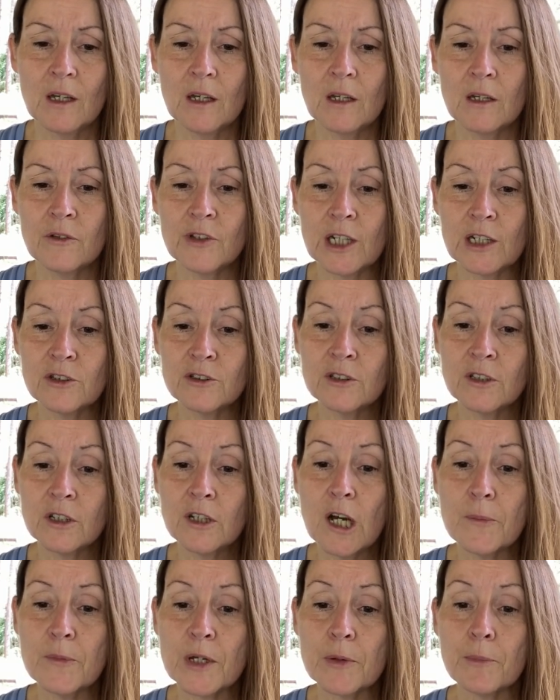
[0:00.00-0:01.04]
And that is the
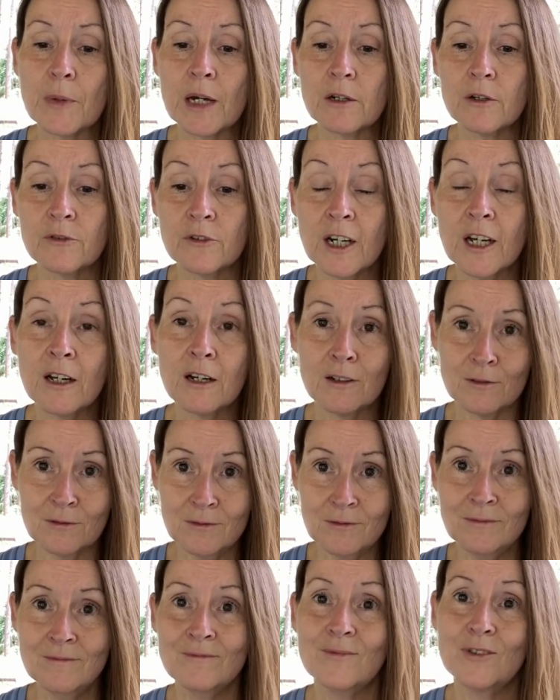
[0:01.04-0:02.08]
coming back
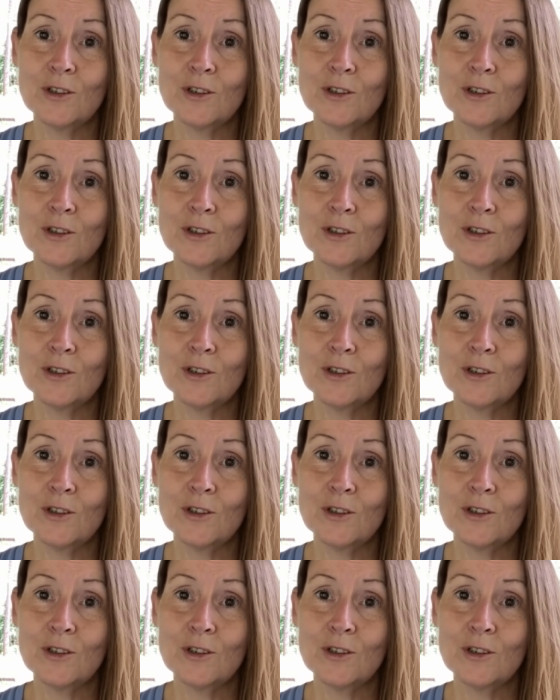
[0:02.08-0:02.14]
around,